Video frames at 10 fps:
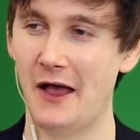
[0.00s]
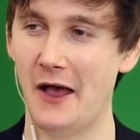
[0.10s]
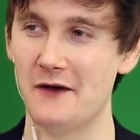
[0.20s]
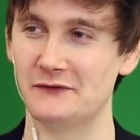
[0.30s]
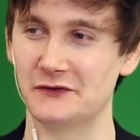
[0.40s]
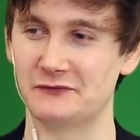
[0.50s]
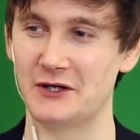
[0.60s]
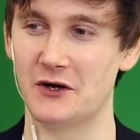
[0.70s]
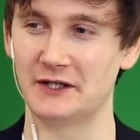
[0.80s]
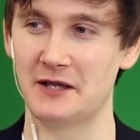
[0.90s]
of us
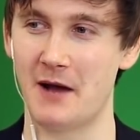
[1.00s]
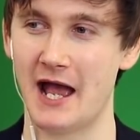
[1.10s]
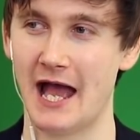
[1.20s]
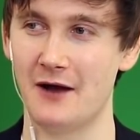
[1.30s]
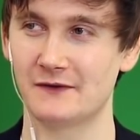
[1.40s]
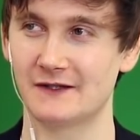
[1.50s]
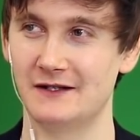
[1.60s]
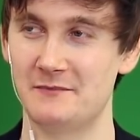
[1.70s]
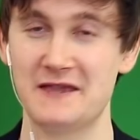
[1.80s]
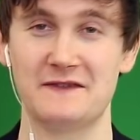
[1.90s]
recording in my house. And
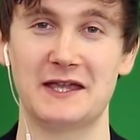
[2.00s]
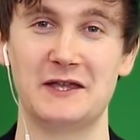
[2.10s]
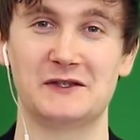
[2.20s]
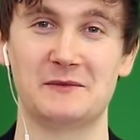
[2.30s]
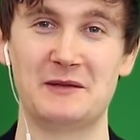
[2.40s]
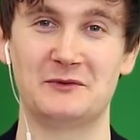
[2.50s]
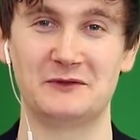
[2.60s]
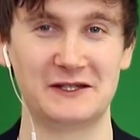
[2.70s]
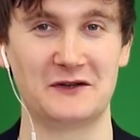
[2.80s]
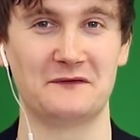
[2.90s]
a big thank you to the people who
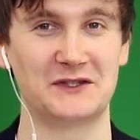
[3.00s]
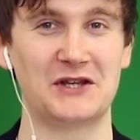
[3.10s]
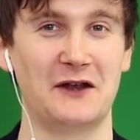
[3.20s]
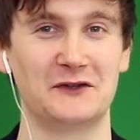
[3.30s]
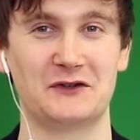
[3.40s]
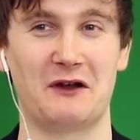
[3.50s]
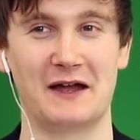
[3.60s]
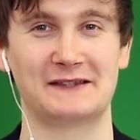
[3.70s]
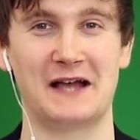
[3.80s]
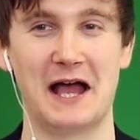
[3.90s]
discovered the channel during
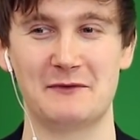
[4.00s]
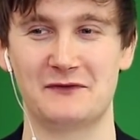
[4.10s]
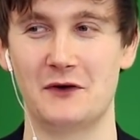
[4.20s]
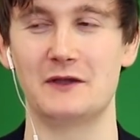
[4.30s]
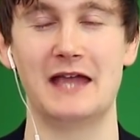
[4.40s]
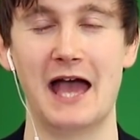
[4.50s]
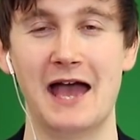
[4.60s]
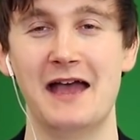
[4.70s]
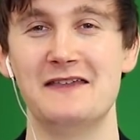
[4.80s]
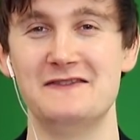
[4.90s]
that time and thought, yeah,
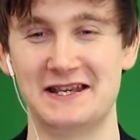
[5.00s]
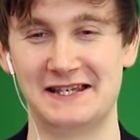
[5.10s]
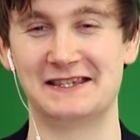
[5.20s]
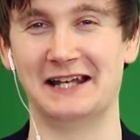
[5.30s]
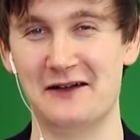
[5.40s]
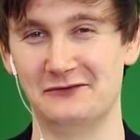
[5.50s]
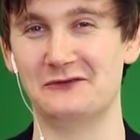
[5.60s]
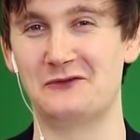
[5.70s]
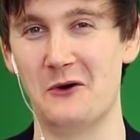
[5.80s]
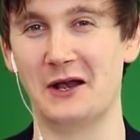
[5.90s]
this is the level
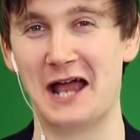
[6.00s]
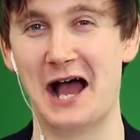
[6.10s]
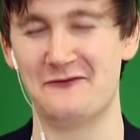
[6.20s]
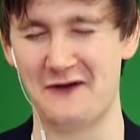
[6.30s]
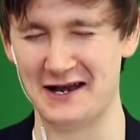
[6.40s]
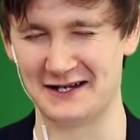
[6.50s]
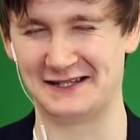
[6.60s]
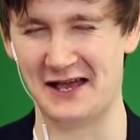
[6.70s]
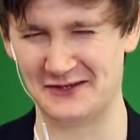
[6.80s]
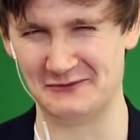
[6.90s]
of quality I find
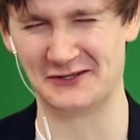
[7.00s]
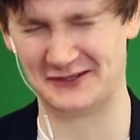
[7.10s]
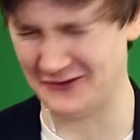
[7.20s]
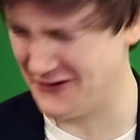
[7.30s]
acceptable and stuck